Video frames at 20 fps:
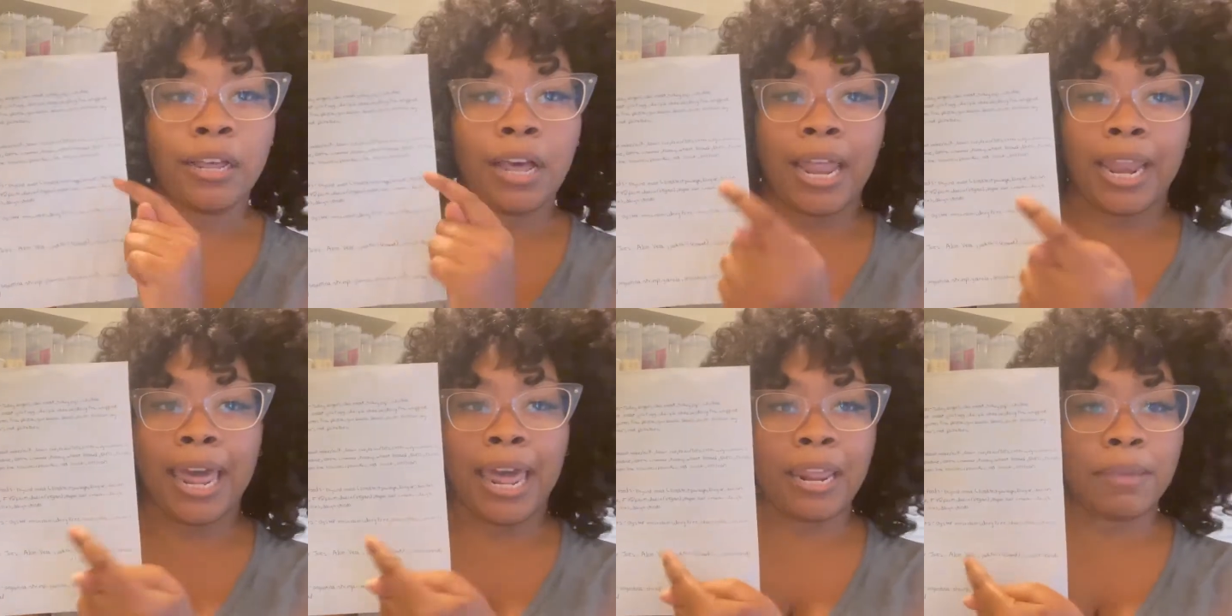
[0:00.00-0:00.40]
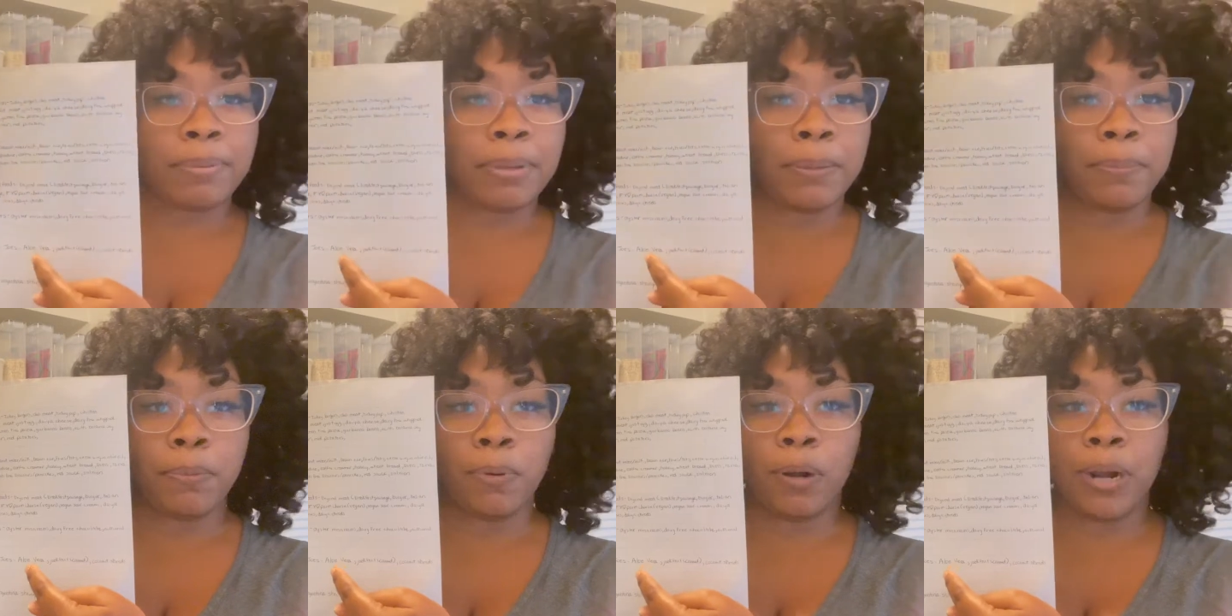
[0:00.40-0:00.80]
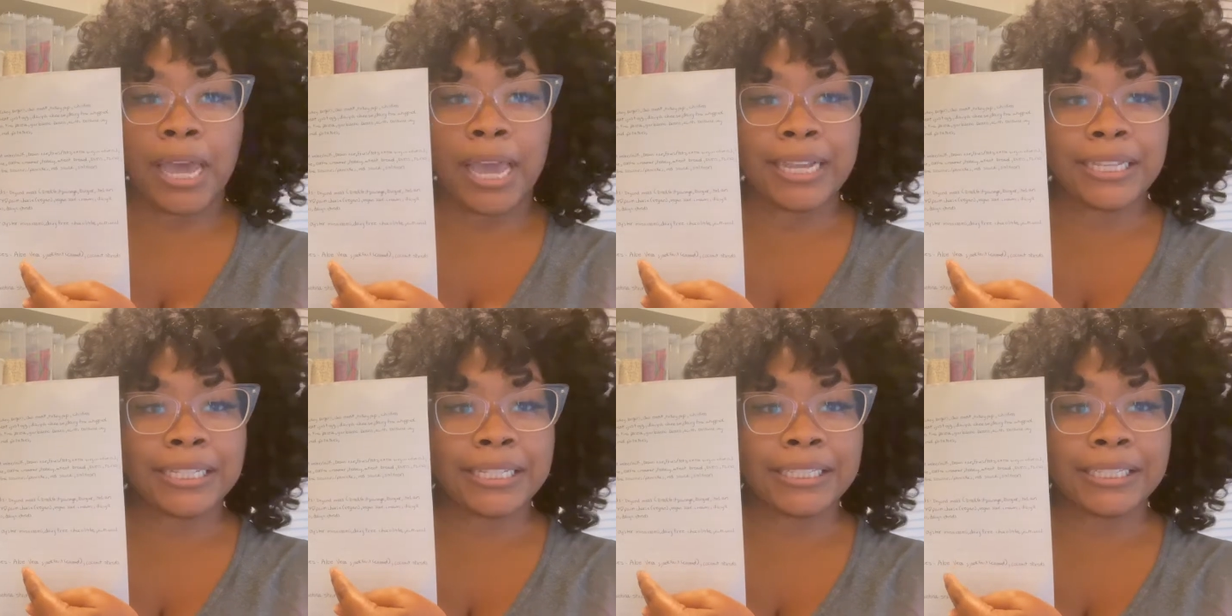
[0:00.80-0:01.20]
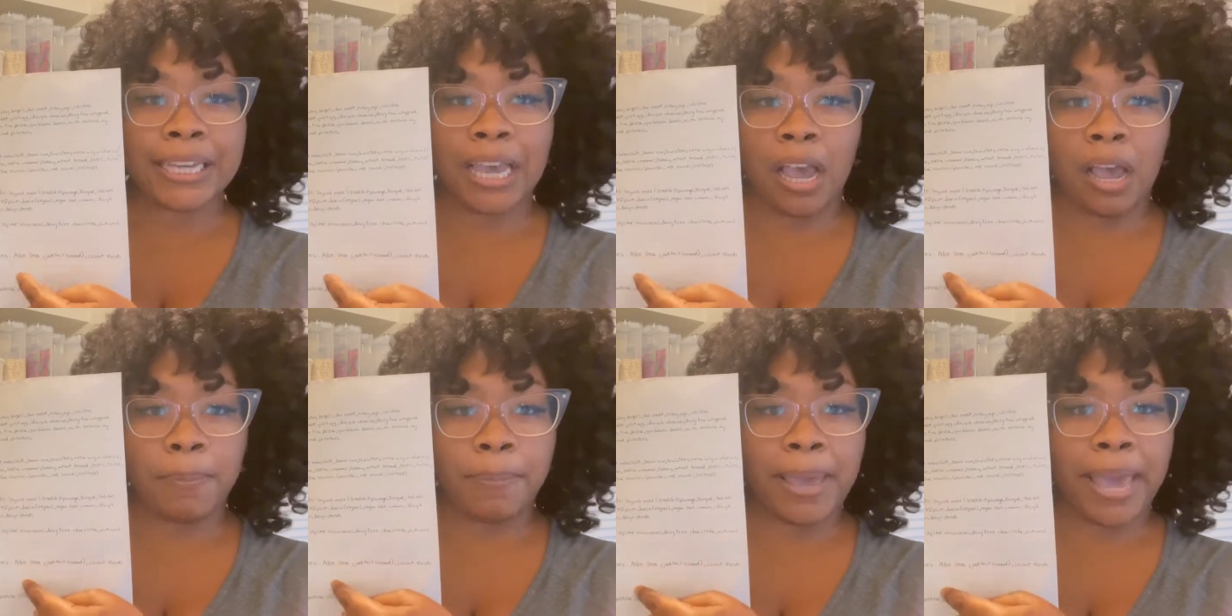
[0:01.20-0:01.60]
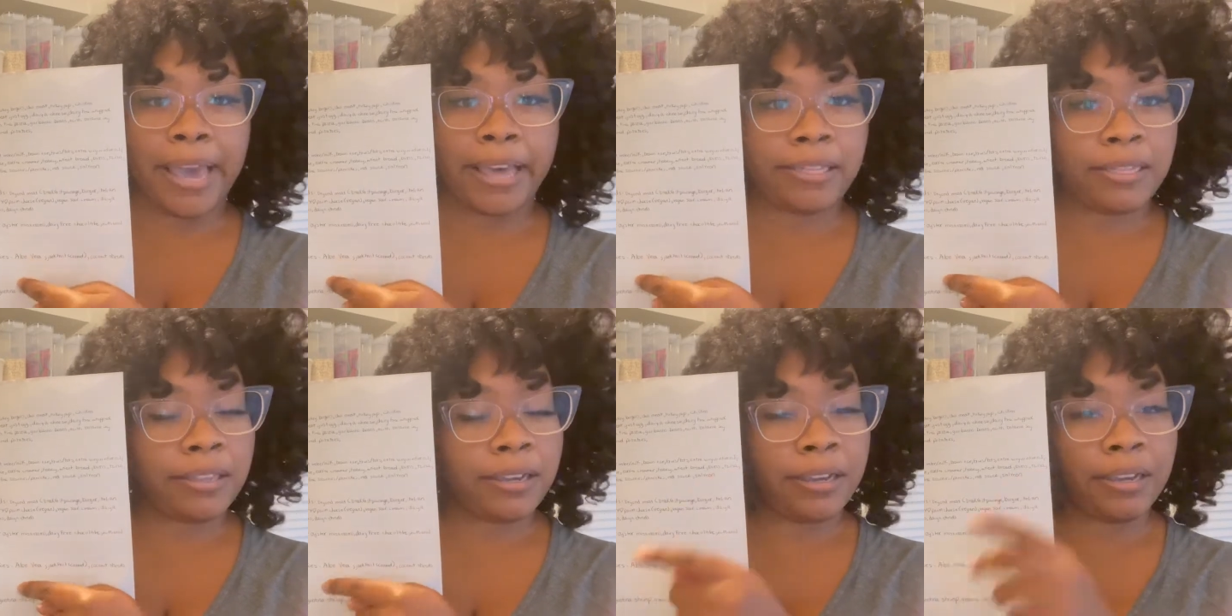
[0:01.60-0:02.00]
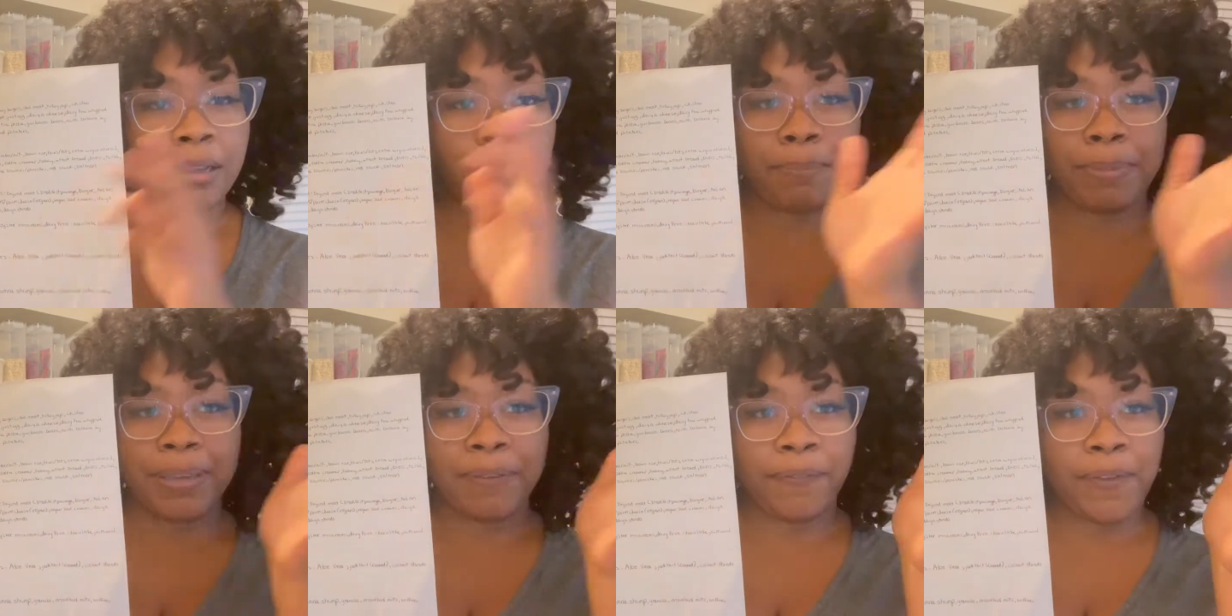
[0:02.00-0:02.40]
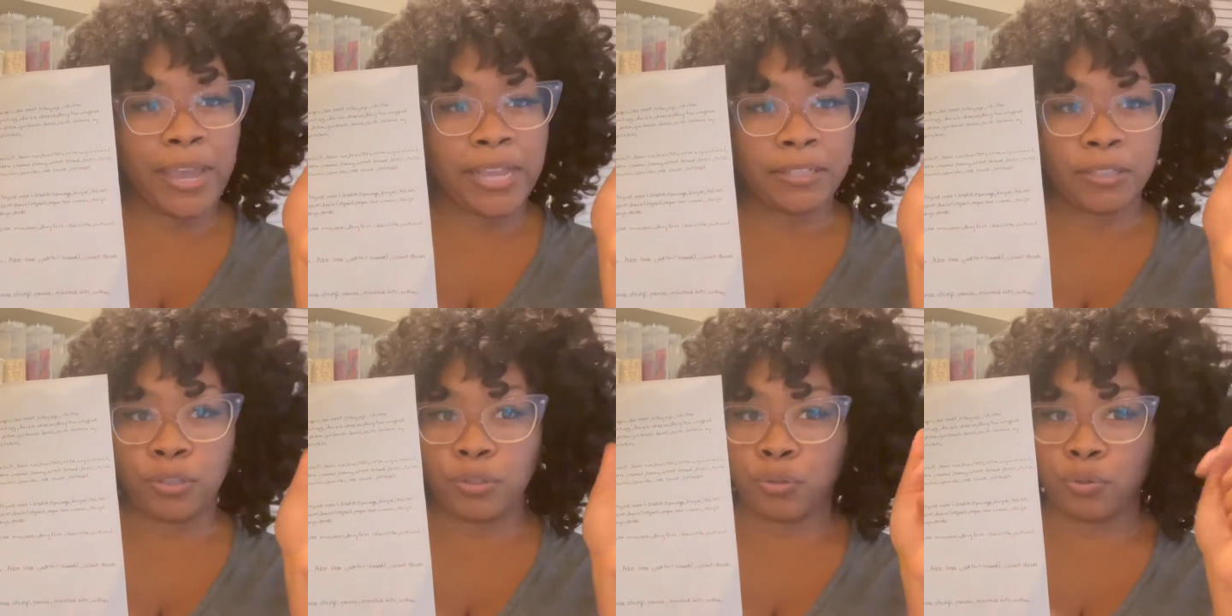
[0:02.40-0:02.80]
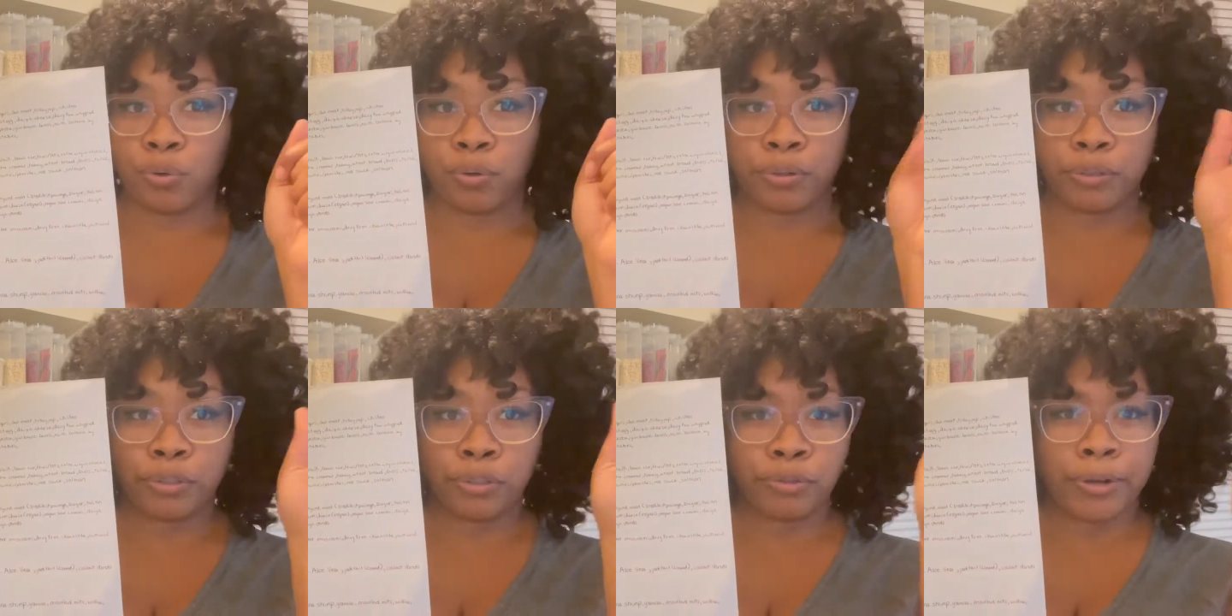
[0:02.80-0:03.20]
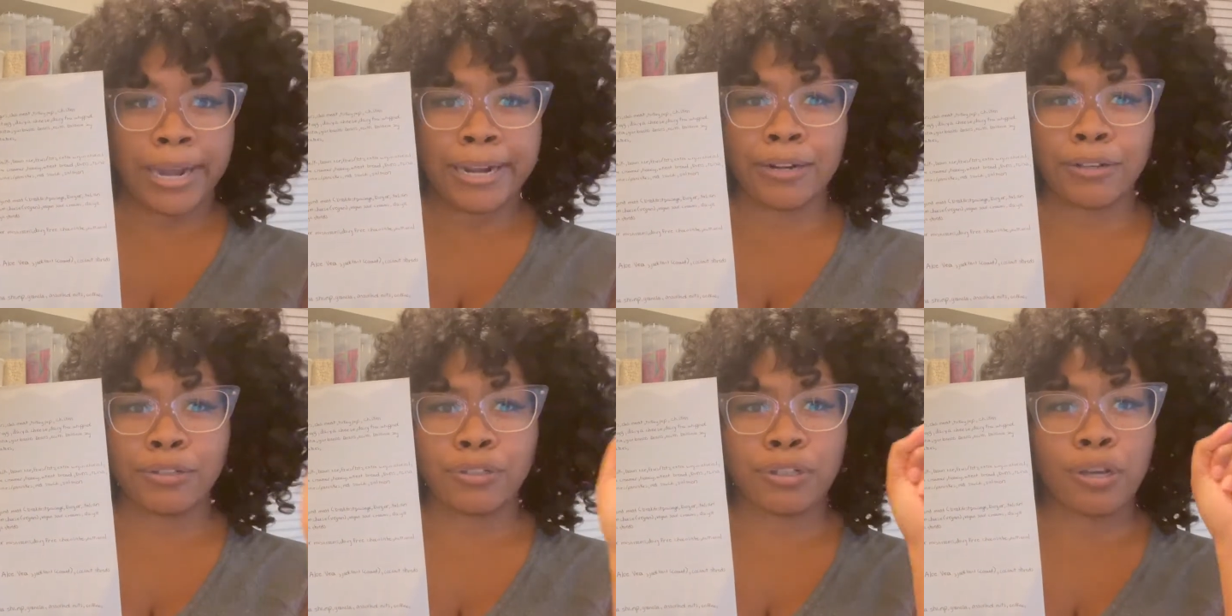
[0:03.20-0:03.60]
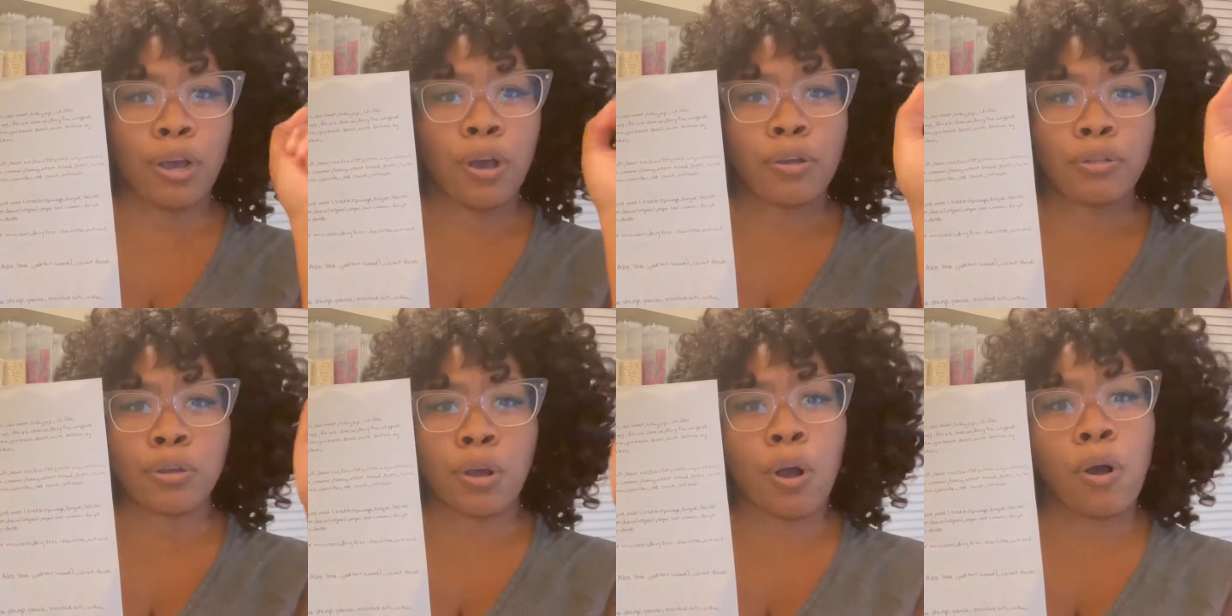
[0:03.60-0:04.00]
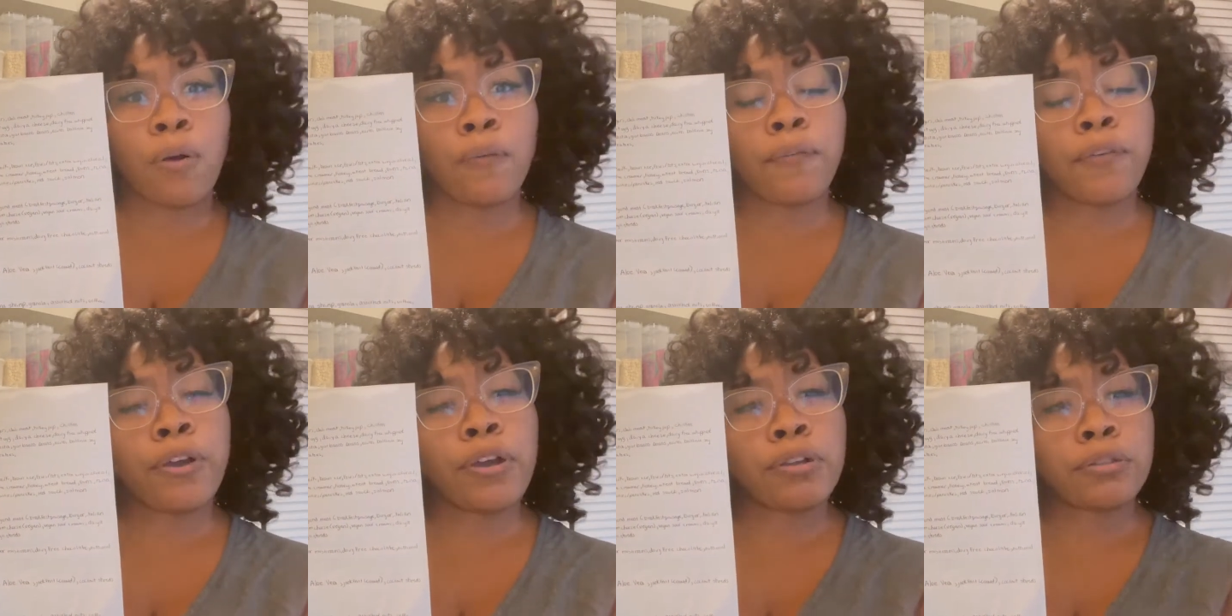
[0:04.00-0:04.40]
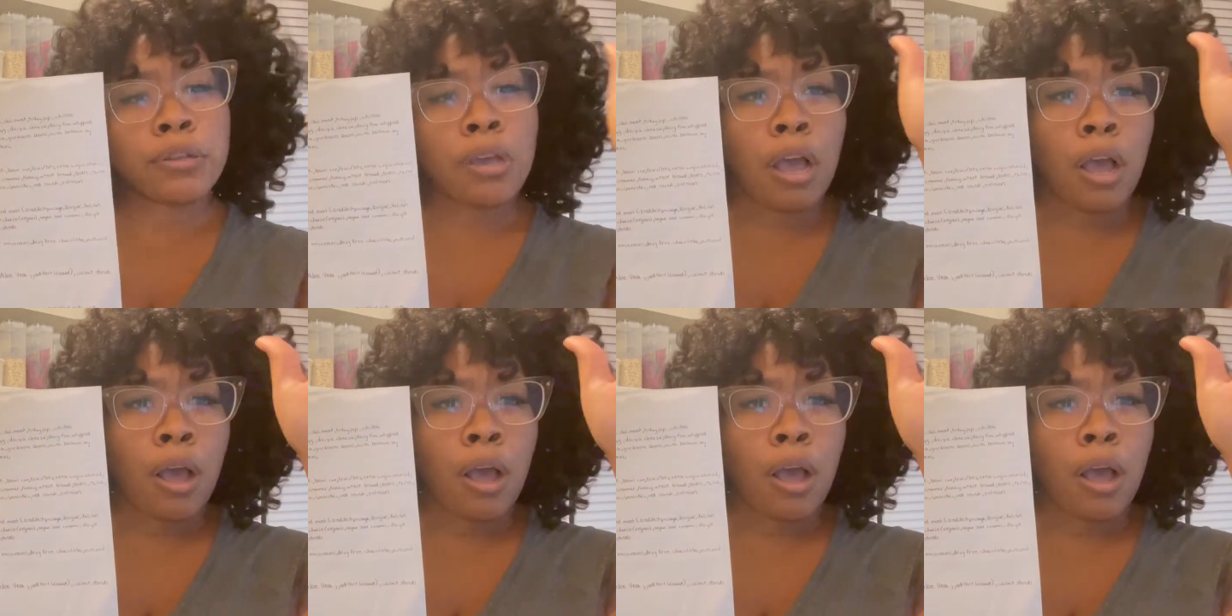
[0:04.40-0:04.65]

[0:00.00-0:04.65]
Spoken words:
A lot of people like to shop at the big fancy stores, Trader Joe's, Whole Foods.